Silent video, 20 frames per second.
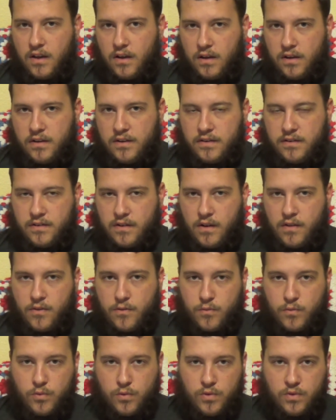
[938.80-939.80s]
on
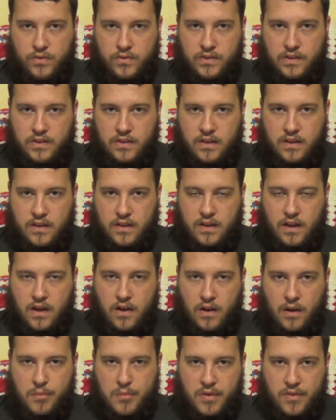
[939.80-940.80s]
the rules and
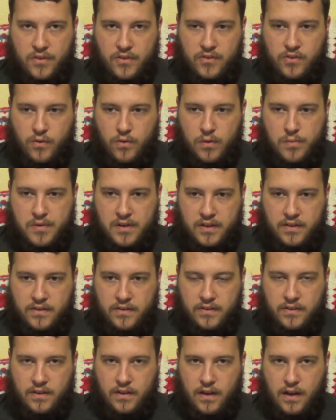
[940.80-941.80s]
hung up on the story
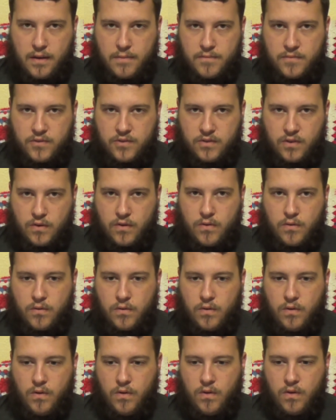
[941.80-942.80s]
because I'm so